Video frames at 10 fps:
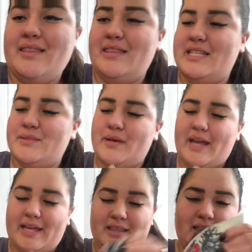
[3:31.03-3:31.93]
This one
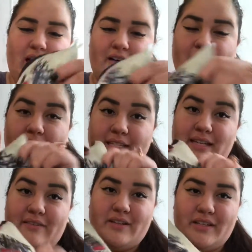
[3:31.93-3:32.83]
I love. I
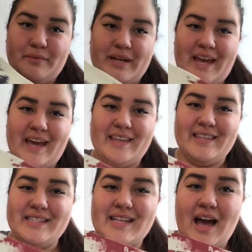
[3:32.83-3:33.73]
definitely want to hang
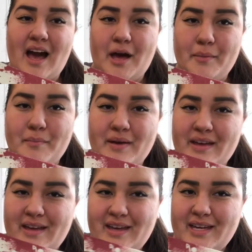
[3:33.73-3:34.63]
this up.
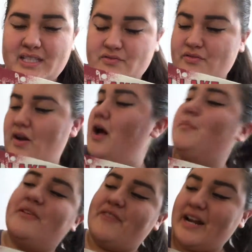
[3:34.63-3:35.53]
It's
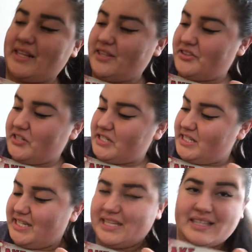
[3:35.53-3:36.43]
from the Friday the
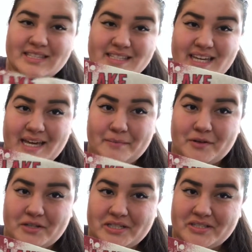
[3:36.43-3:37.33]
13th. It's Camp
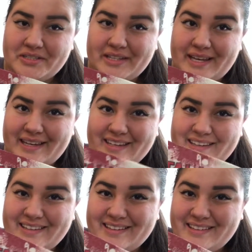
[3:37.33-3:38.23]
Crystal Lake,
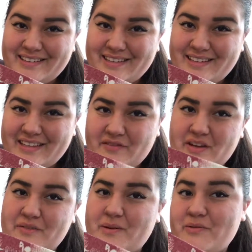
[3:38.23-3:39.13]
if
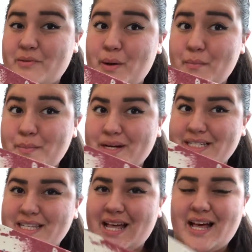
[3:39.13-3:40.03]
anyone
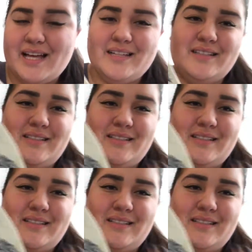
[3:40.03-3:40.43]
remembers that.